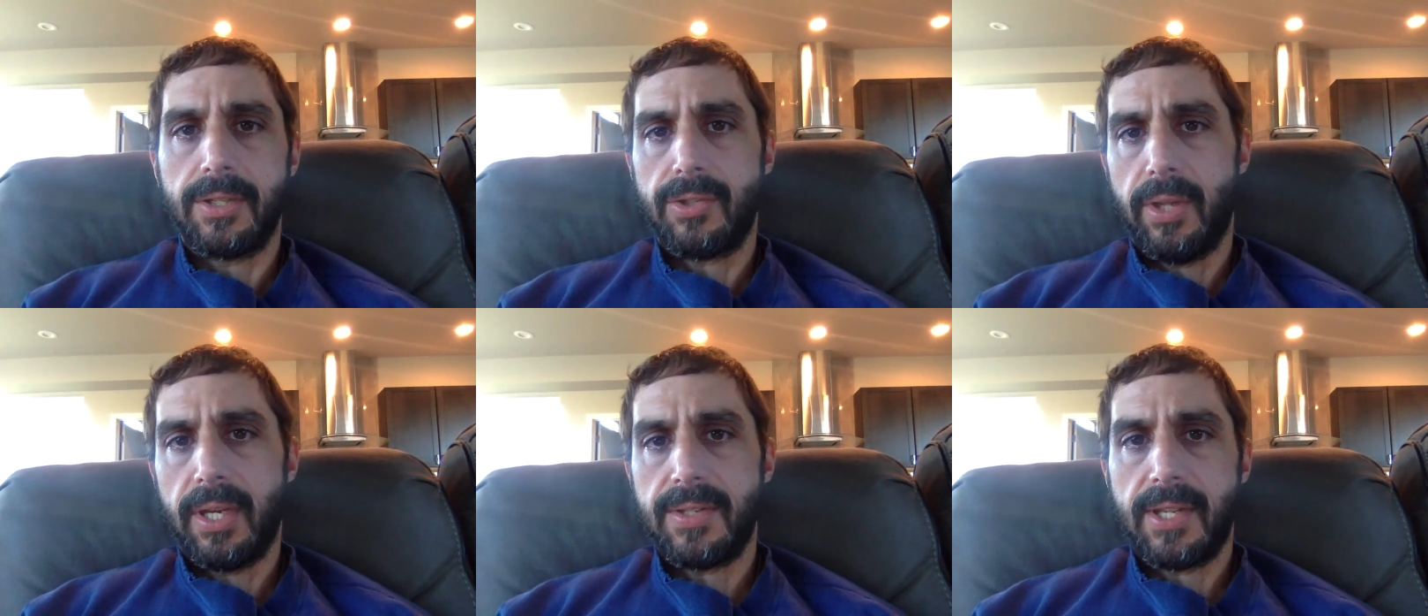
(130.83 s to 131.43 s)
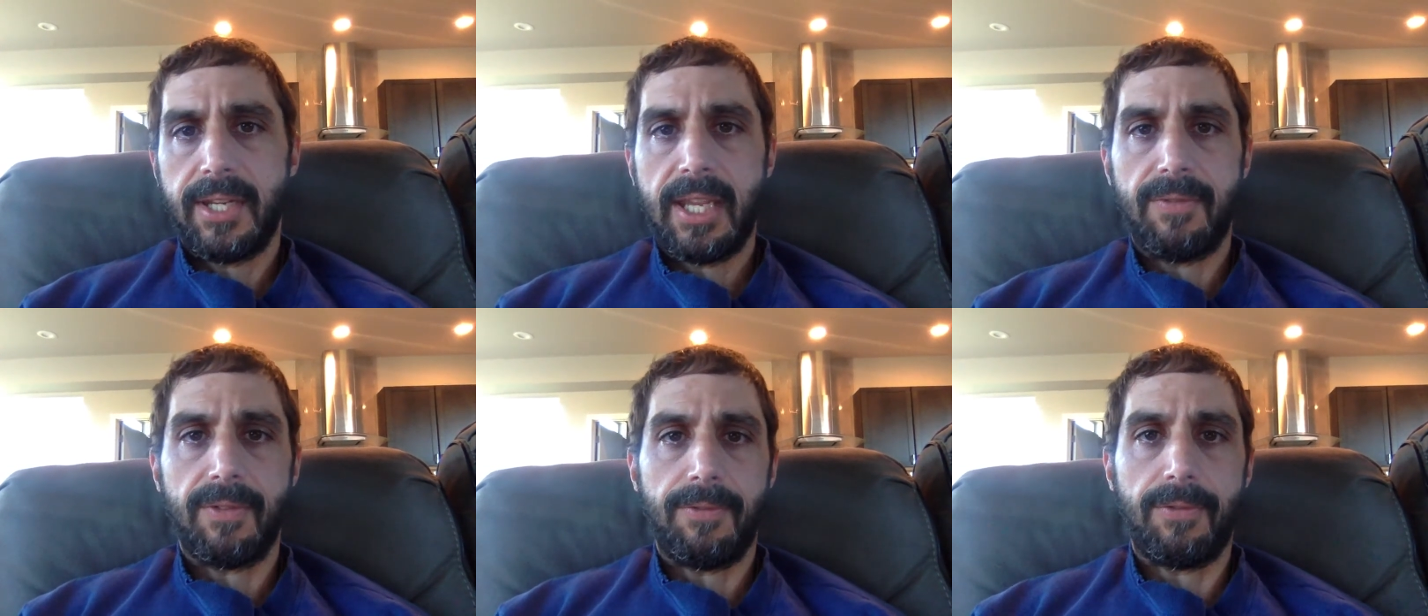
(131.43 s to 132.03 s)
So like I said, I
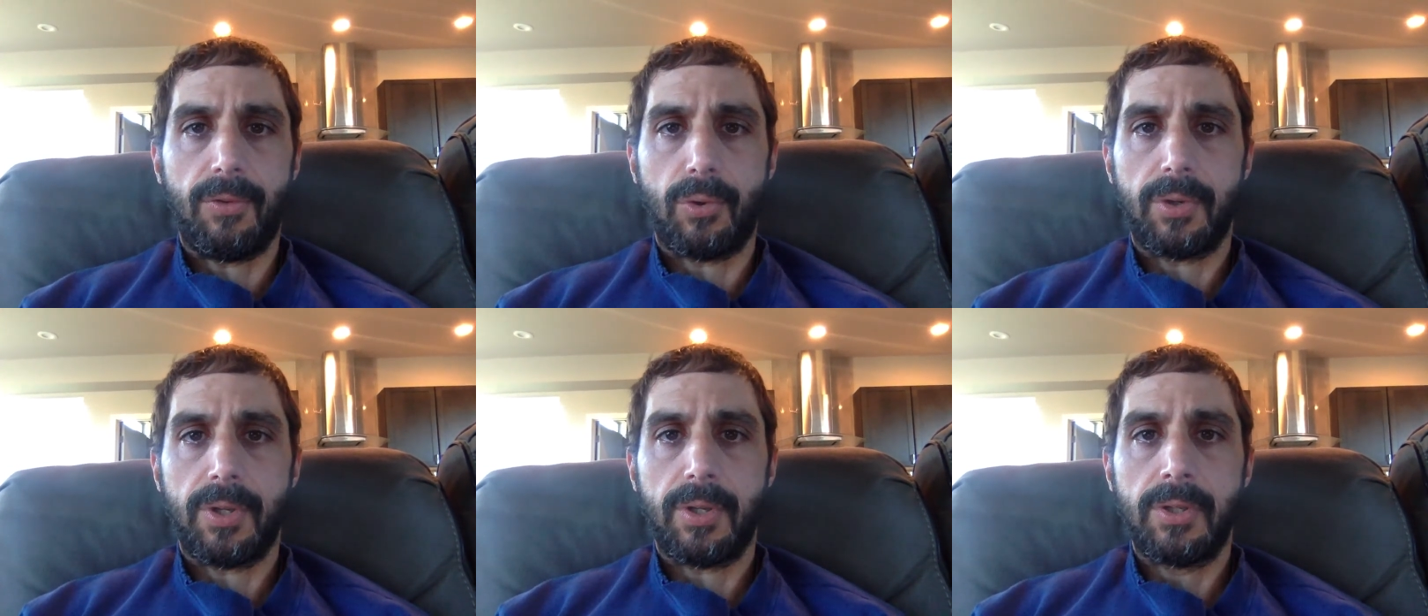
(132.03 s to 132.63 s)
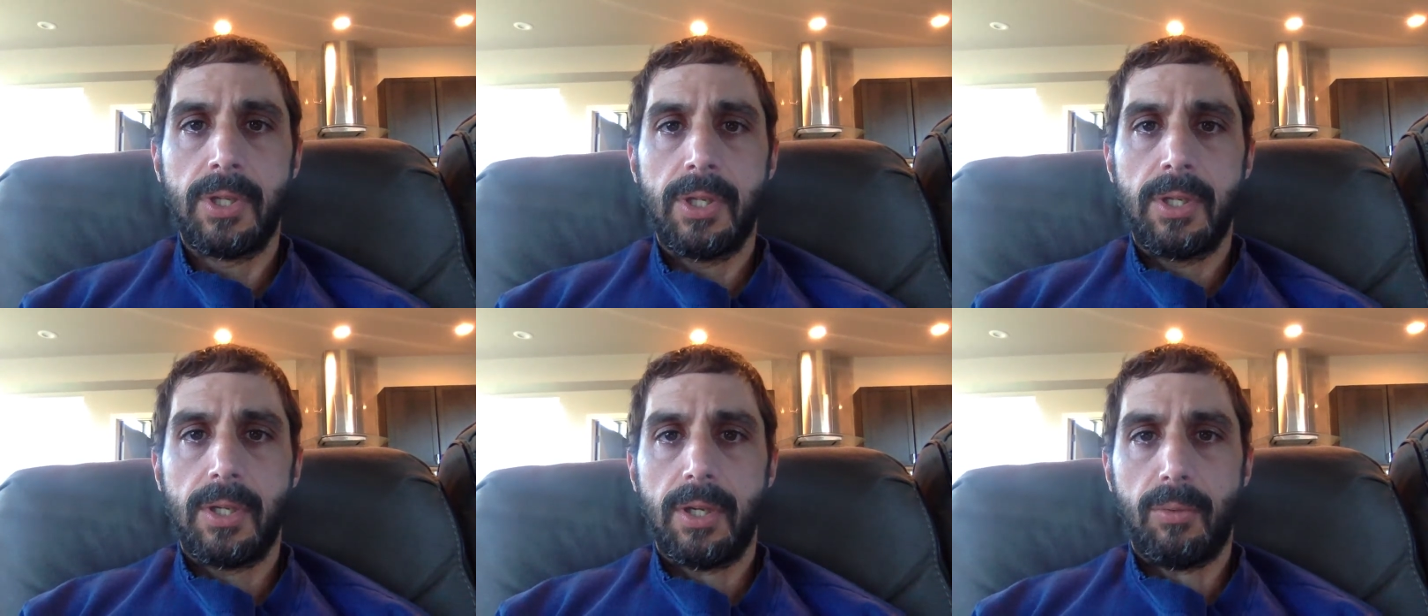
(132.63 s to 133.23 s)
came from Florida,
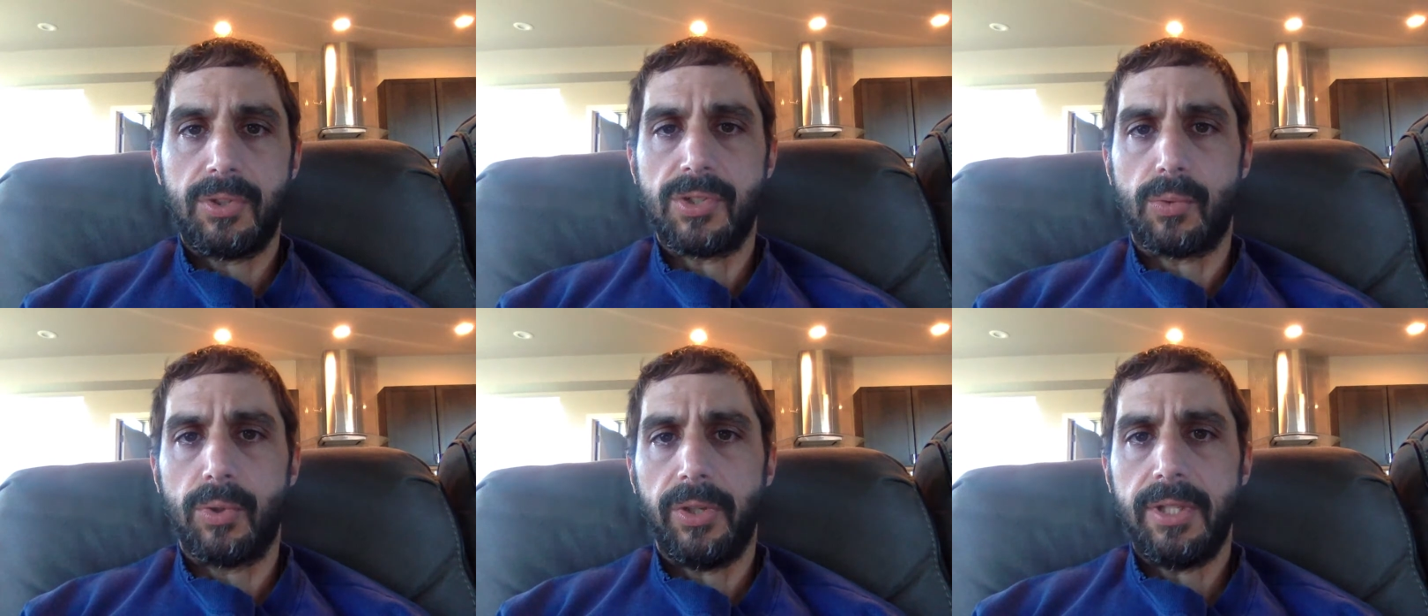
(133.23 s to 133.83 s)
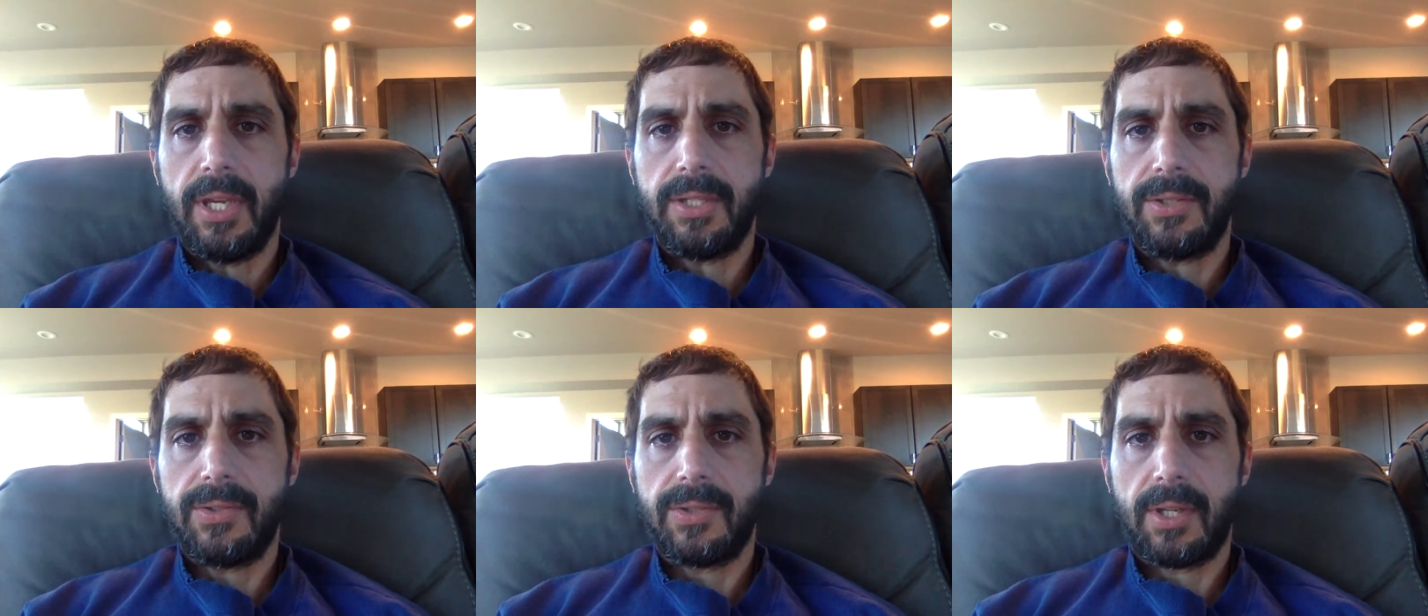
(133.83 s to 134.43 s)
which is a really
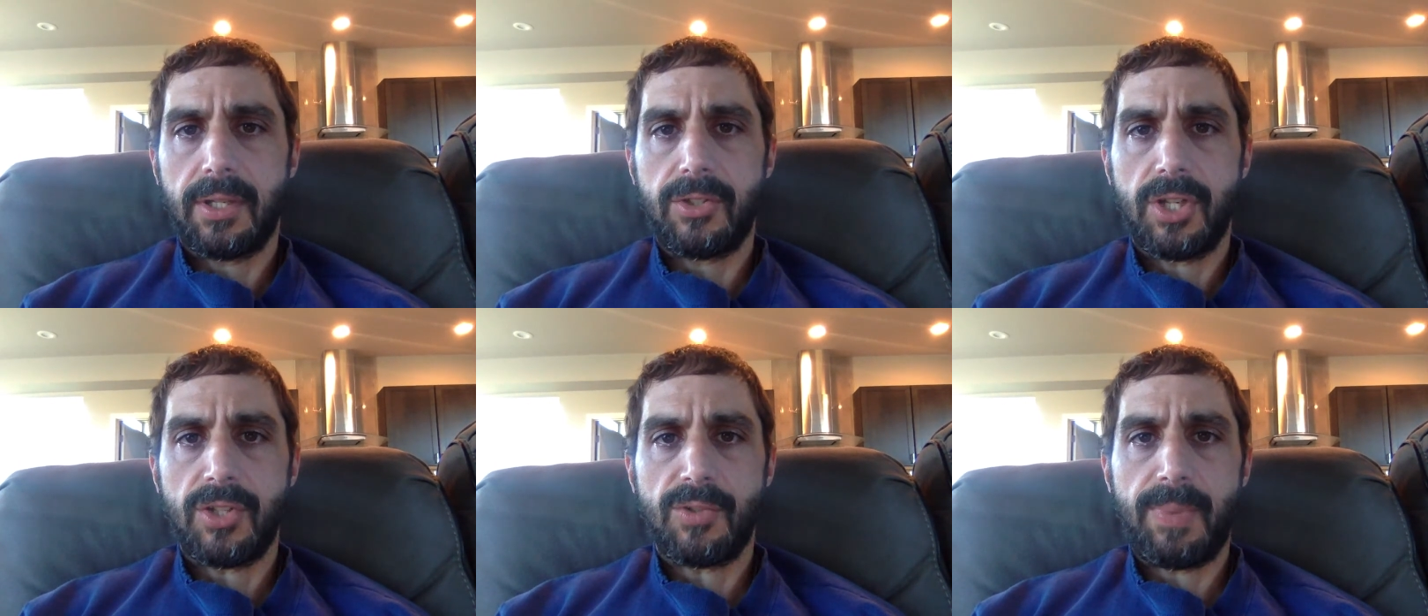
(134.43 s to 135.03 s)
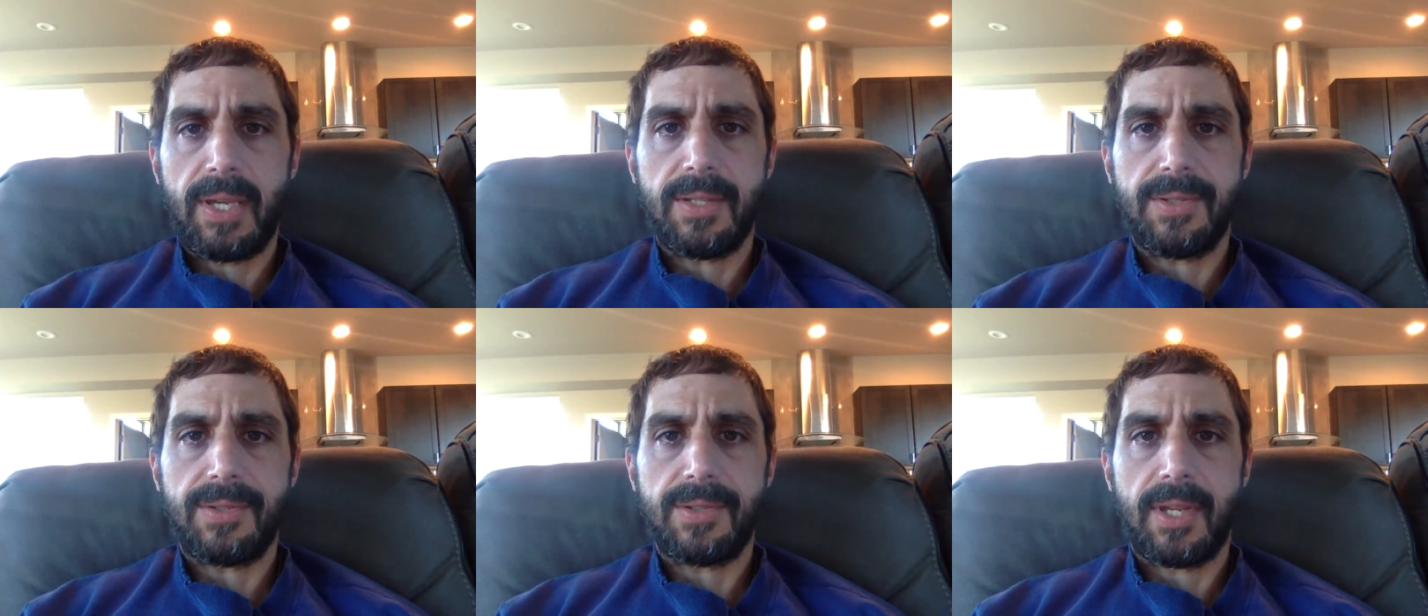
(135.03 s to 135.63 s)
nice change of
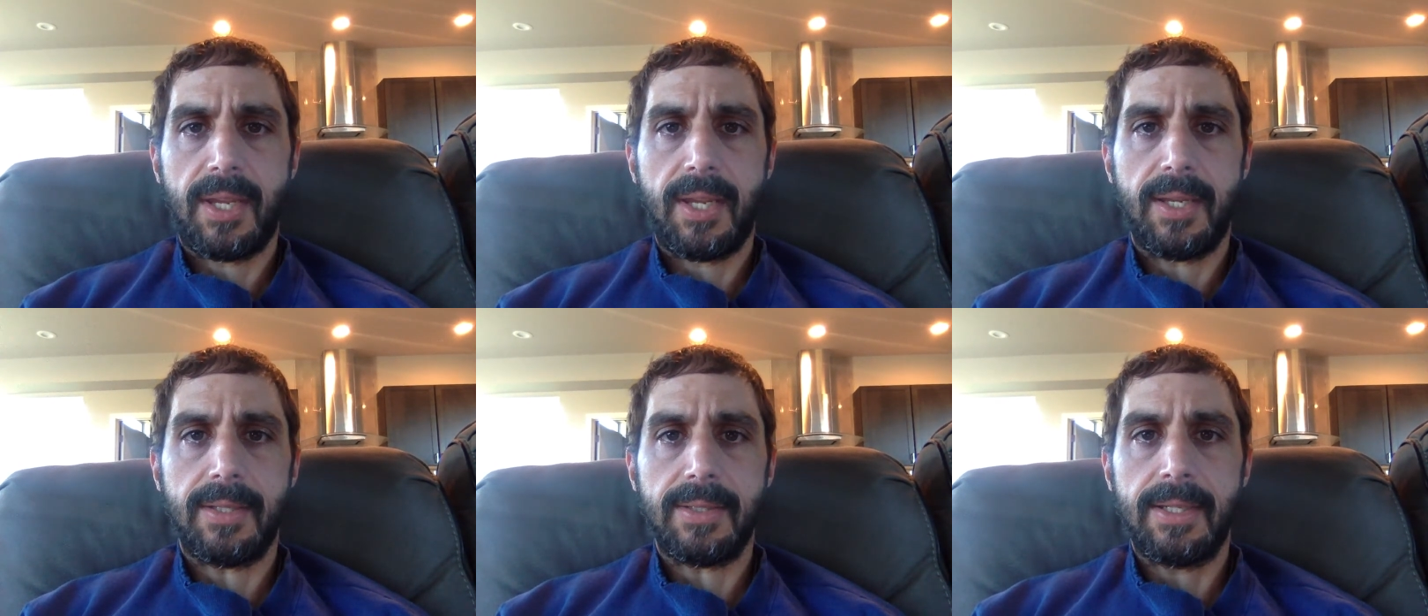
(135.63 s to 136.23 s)
pace, and